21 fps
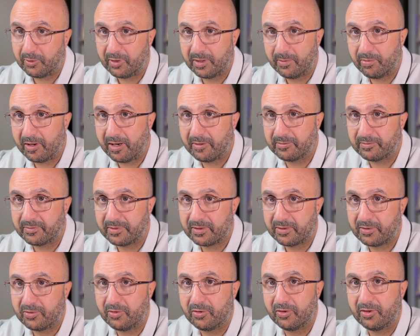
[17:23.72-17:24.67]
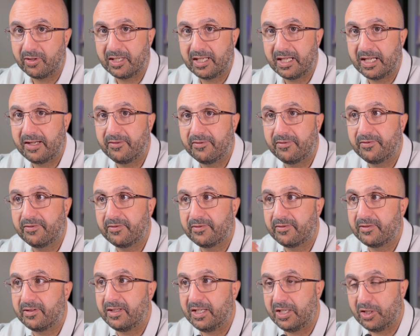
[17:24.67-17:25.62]
problems. You're going to have
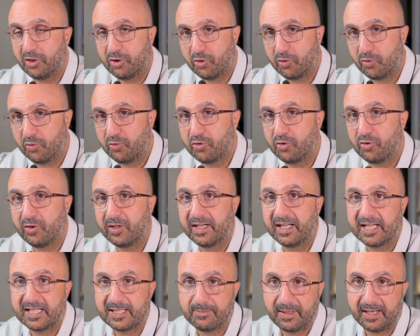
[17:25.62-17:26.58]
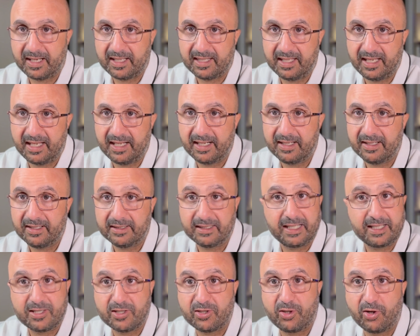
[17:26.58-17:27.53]
issues. You're going to expect data
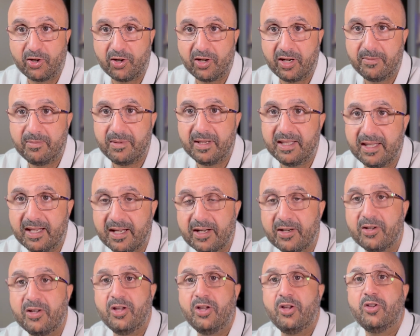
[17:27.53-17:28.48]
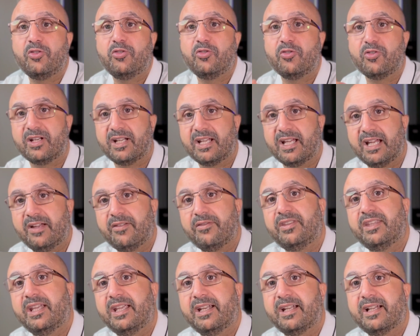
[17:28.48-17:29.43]
that's not going to be there. You're going to have
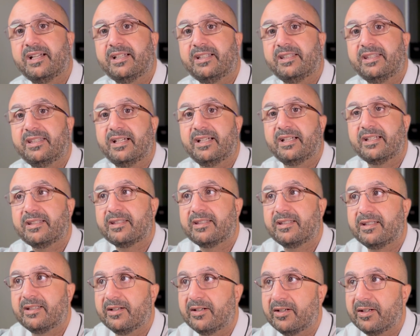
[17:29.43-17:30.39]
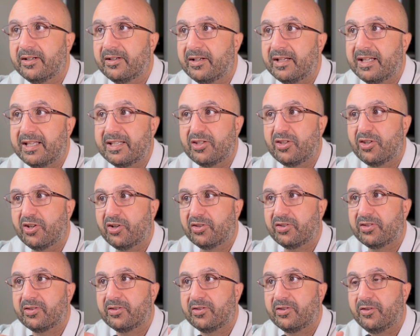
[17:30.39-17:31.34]
data that is
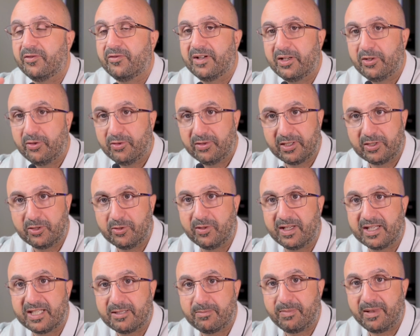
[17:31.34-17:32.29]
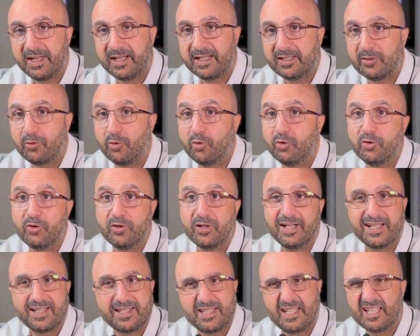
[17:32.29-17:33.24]
not the value that you expect, or you're going
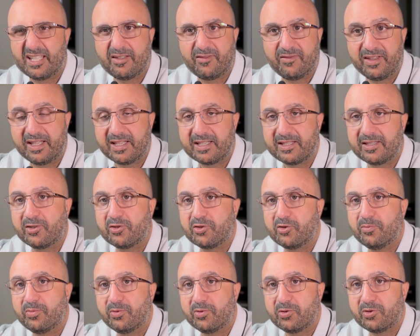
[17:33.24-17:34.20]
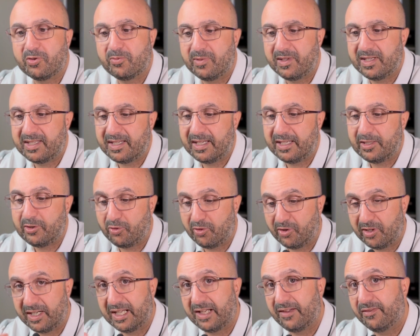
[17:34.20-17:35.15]
to set something that's not supposed to be set. You're
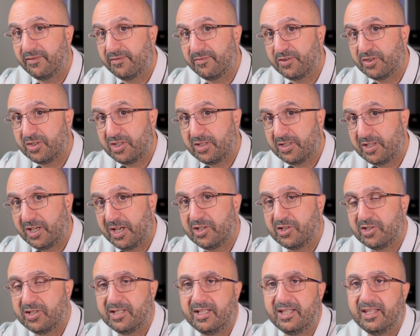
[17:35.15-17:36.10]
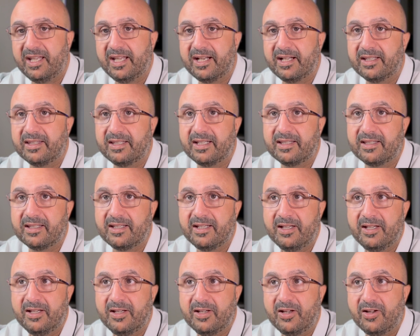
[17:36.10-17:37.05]
going to have changes in data that
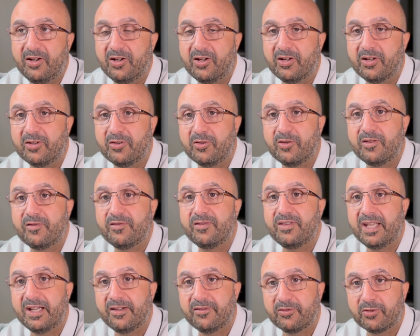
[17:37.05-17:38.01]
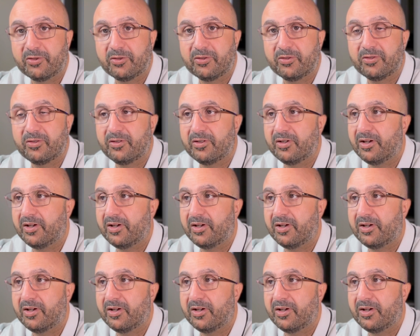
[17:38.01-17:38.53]
you've never